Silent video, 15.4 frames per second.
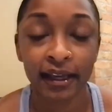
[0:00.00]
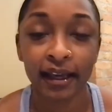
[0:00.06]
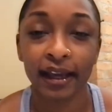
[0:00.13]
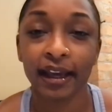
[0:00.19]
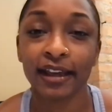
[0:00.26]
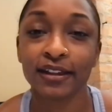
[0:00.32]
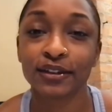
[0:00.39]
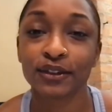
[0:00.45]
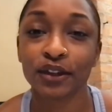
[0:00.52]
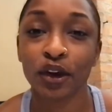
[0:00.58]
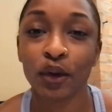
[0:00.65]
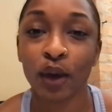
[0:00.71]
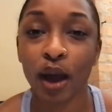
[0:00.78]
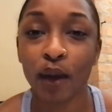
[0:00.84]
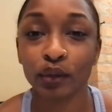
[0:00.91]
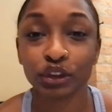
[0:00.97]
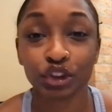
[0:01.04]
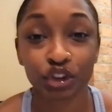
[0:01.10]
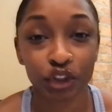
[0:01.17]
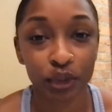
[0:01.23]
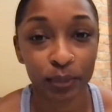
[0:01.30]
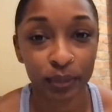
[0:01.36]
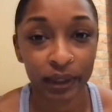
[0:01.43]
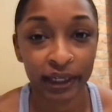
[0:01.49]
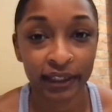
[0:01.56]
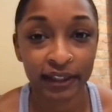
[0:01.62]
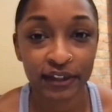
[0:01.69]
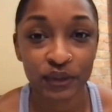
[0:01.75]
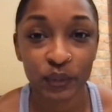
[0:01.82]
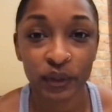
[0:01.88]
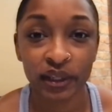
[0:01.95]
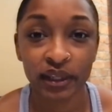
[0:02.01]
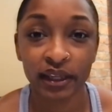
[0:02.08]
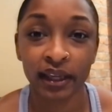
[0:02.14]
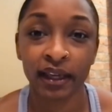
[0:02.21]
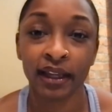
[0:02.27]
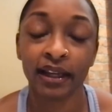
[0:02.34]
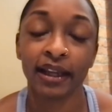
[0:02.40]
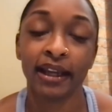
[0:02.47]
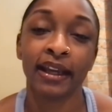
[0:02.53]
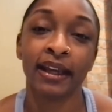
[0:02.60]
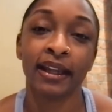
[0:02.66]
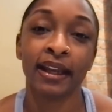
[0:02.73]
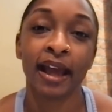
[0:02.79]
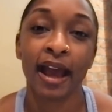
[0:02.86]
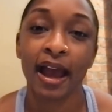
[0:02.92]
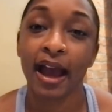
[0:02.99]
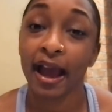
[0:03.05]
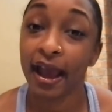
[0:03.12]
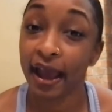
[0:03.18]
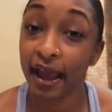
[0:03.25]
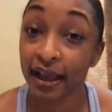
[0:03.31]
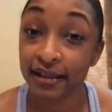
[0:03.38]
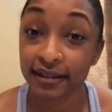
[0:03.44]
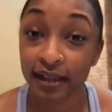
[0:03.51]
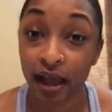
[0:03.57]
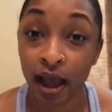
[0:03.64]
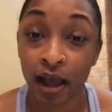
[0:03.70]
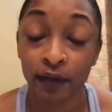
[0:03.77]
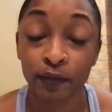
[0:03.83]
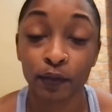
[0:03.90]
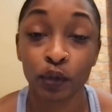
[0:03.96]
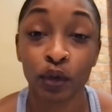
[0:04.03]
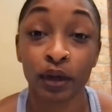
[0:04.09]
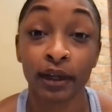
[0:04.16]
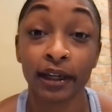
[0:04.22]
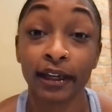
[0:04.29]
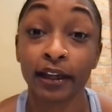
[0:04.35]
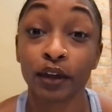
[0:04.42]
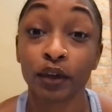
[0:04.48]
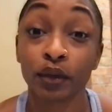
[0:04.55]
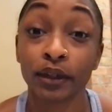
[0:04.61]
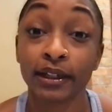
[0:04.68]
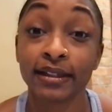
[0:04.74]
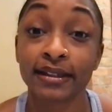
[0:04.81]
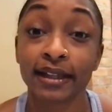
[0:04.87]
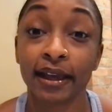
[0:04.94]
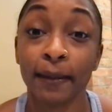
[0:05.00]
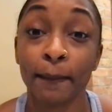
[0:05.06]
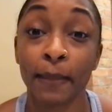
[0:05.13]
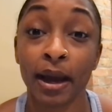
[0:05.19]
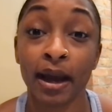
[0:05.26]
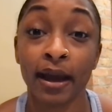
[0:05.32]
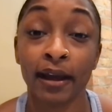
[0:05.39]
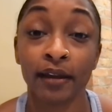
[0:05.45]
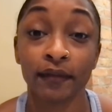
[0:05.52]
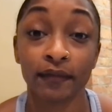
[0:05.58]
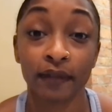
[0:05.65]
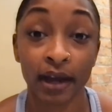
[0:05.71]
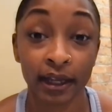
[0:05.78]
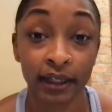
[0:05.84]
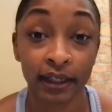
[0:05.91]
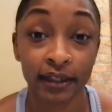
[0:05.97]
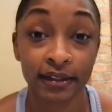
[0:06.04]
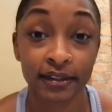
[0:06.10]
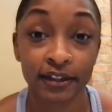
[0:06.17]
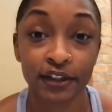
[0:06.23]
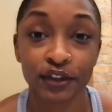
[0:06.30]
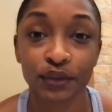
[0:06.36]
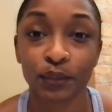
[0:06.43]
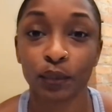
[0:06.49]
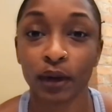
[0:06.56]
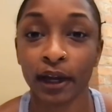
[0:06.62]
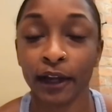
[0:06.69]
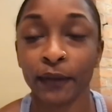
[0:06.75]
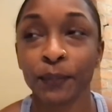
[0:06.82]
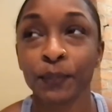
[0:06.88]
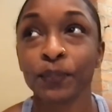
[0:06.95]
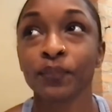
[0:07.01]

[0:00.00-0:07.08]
And so I was journal praying this weekend and I asked God for an increase in my finances, right?